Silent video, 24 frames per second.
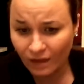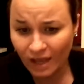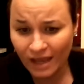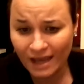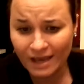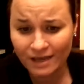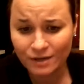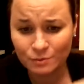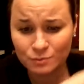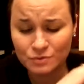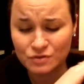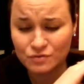
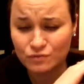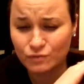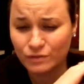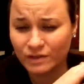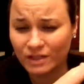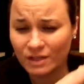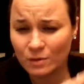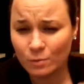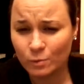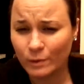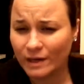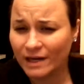And it was
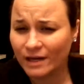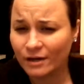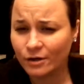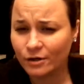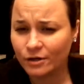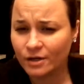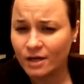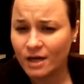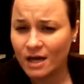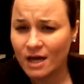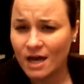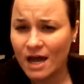really
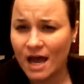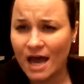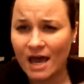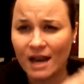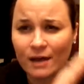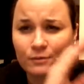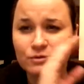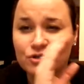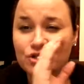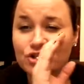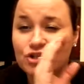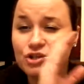weird. And
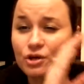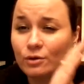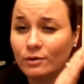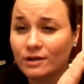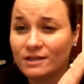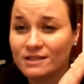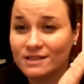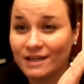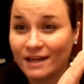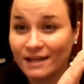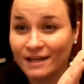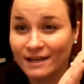I was so
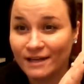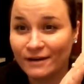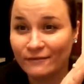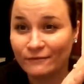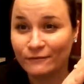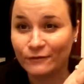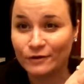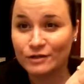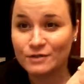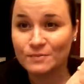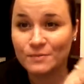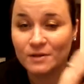excited at
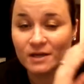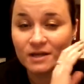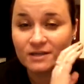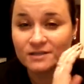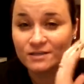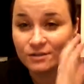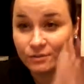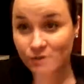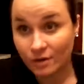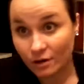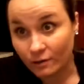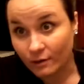first
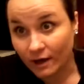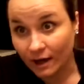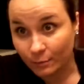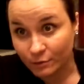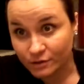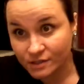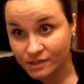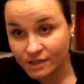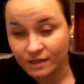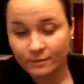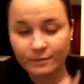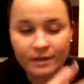because,
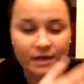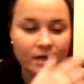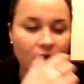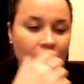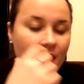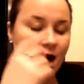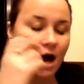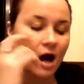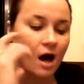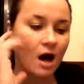apple cinnamon.